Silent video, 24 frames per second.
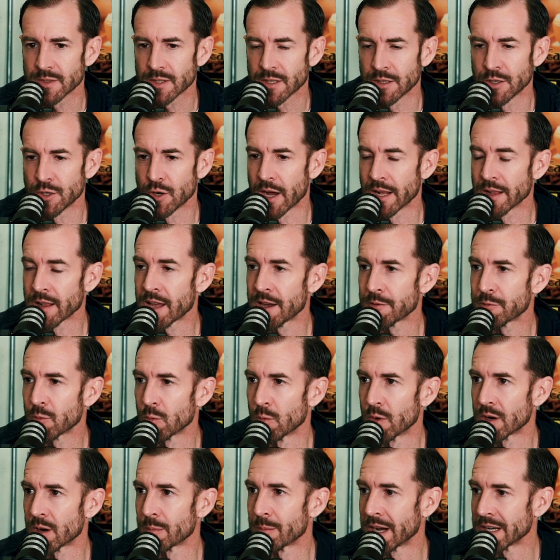you know, I left
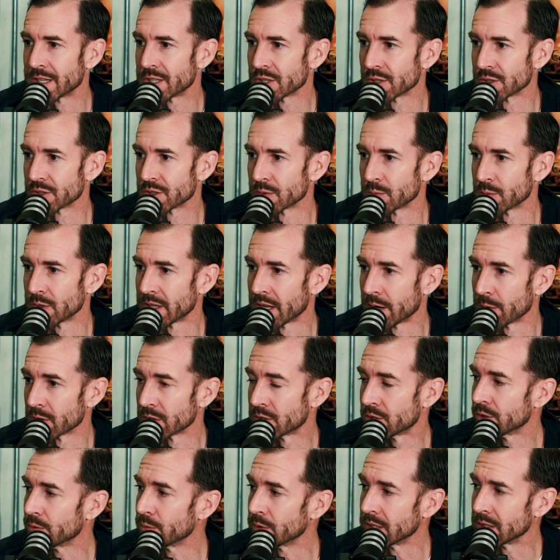one of my children when they were
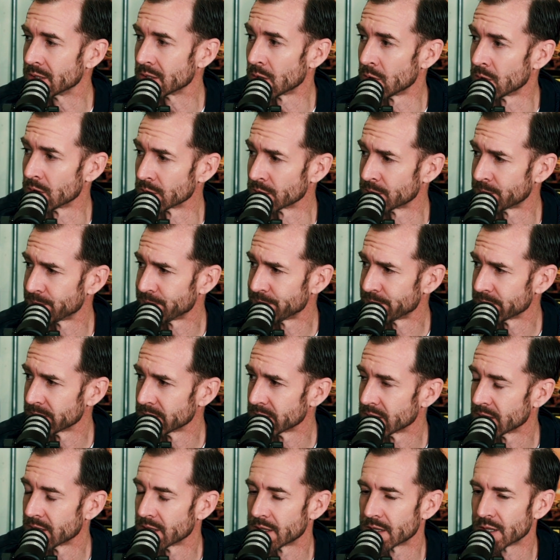2 weeks old,
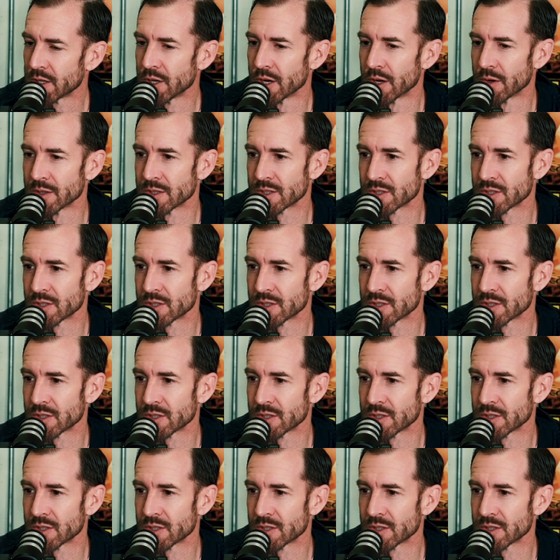you know?